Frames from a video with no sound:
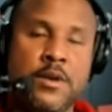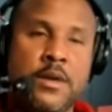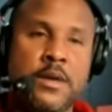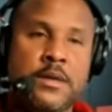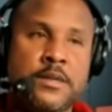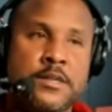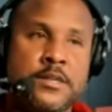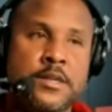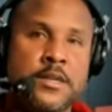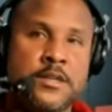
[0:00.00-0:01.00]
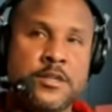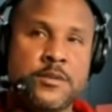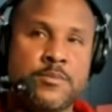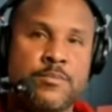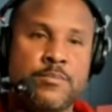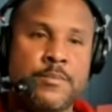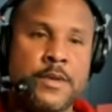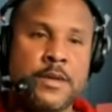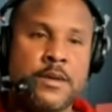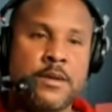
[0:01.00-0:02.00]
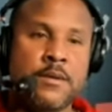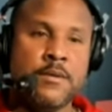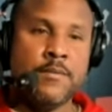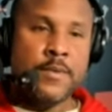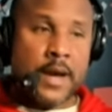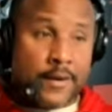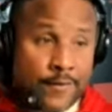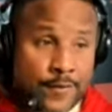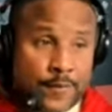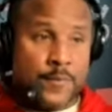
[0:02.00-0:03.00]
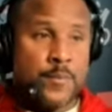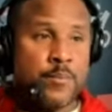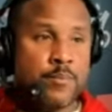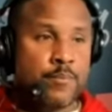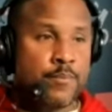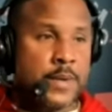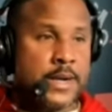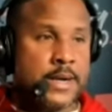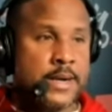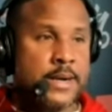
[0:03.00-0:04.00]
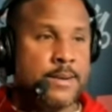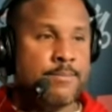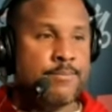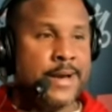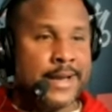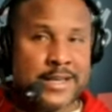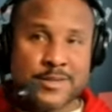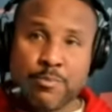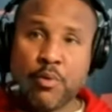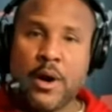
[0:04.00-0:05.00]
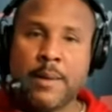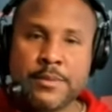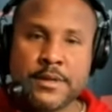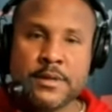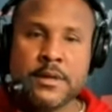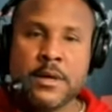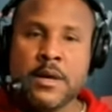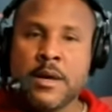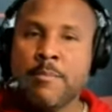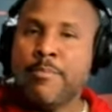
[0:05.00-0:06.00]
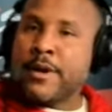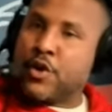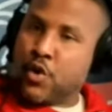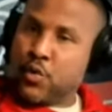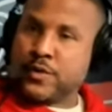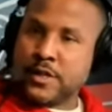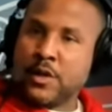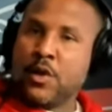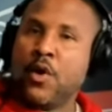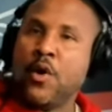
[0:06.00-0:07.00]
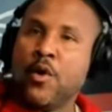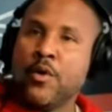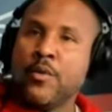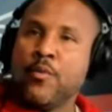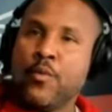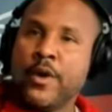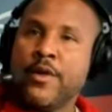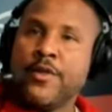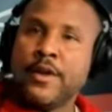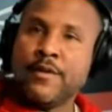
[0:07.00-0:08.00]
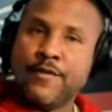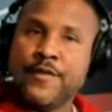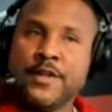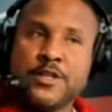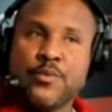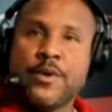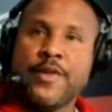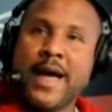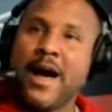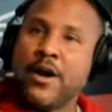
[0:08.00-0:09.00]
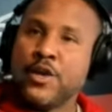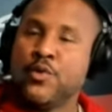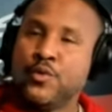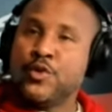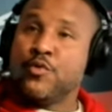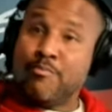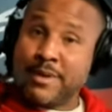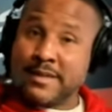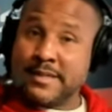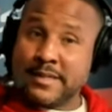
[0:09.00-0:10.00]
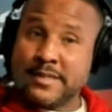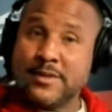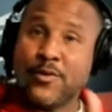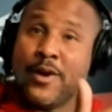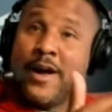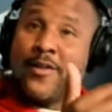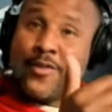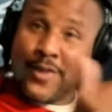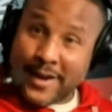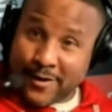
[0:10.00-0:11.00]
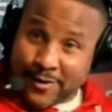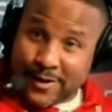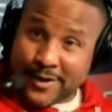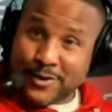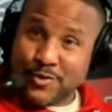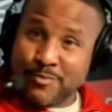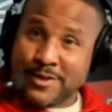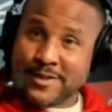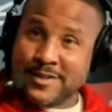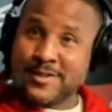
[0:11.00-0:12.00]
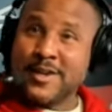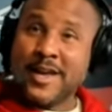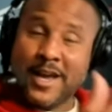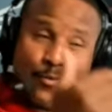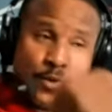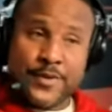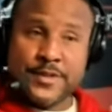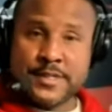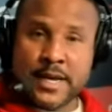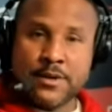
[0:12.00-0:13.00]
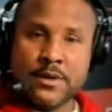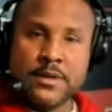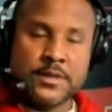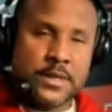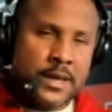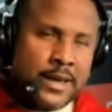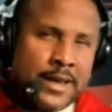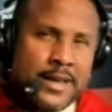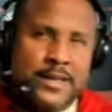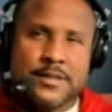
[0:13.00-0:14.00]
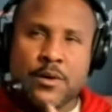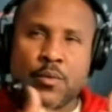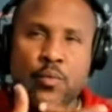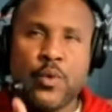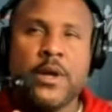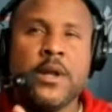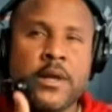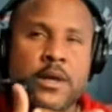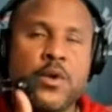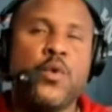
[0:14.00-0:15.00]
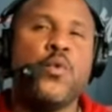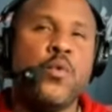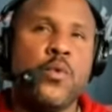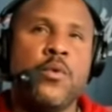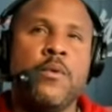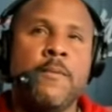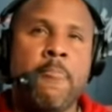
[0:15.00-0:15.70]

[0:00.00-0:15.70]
is is kind of, um, I guess, prompted but goes along with and fits with how you do business or how they're going to do business and what the standard is, is a really cool